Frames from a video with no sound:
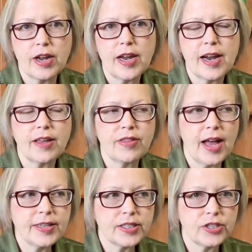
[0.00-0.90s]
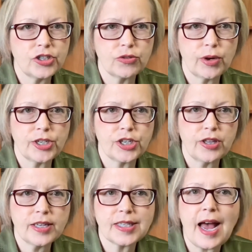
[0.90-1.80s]
In that situation,
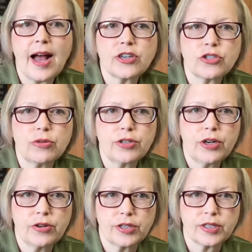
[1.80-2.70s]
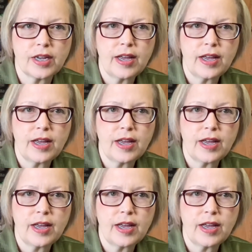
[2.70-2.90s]
that's actual notice.